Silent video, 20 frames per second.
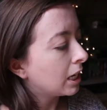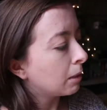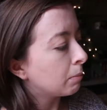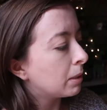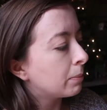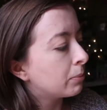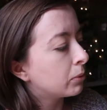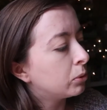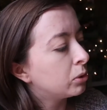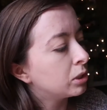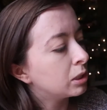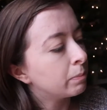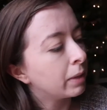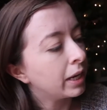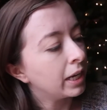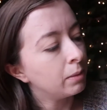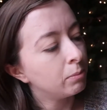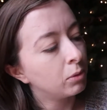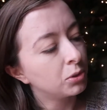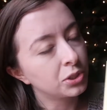People who
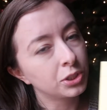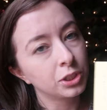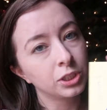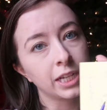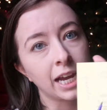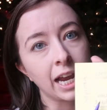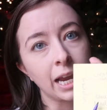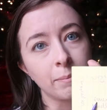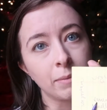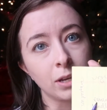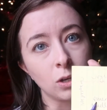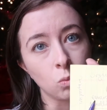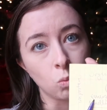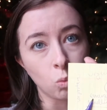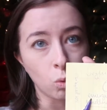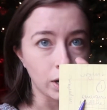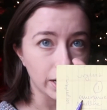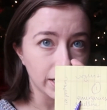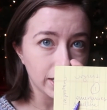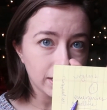spend most of their time in
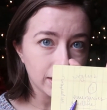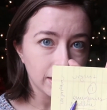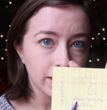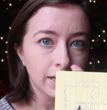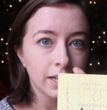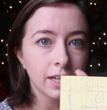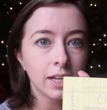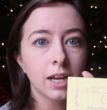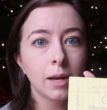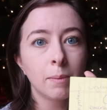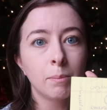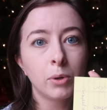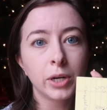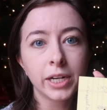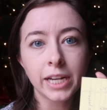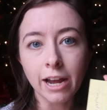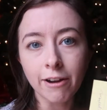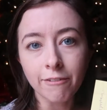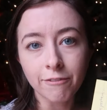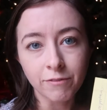one,
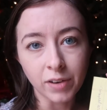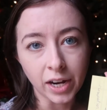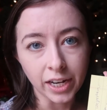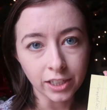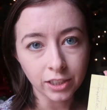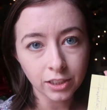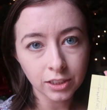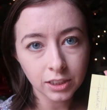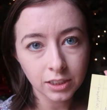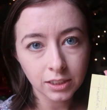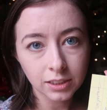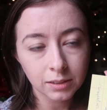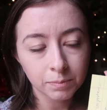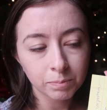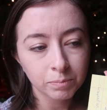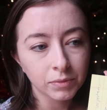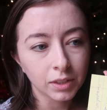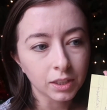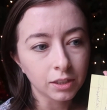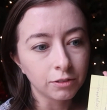putting out fires,
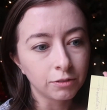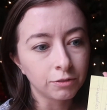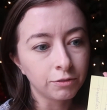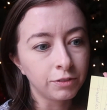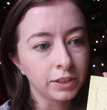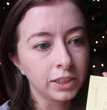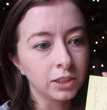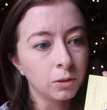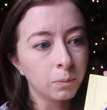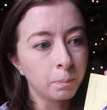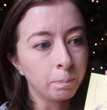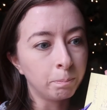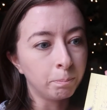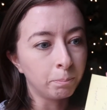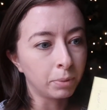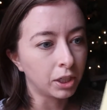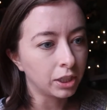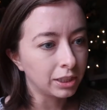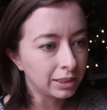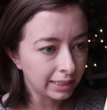feel
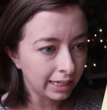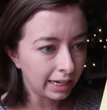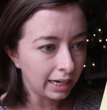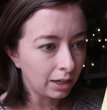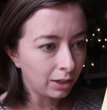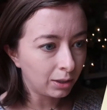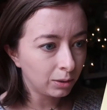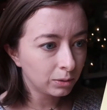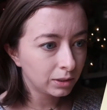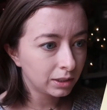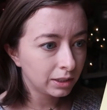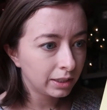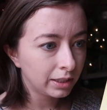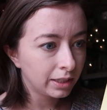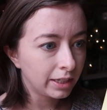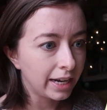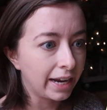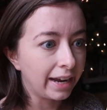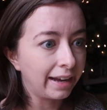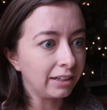burnt out
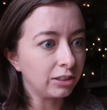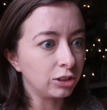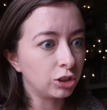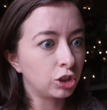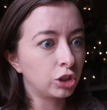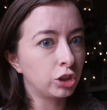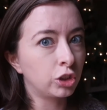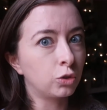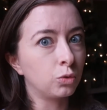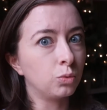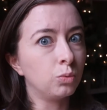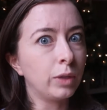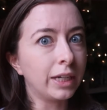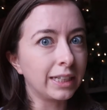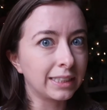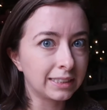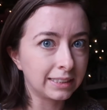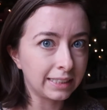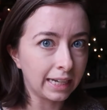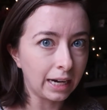and
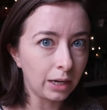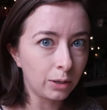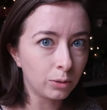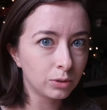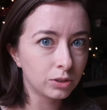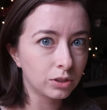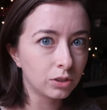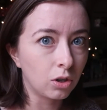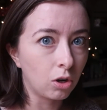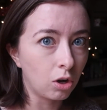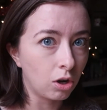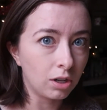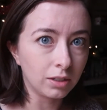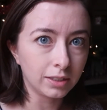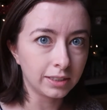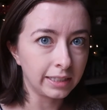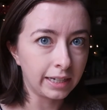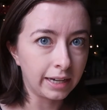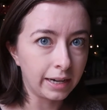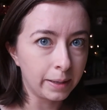stressed out all
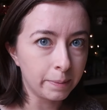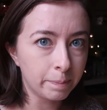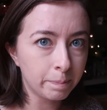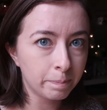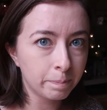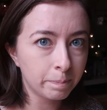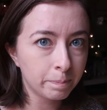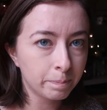the time.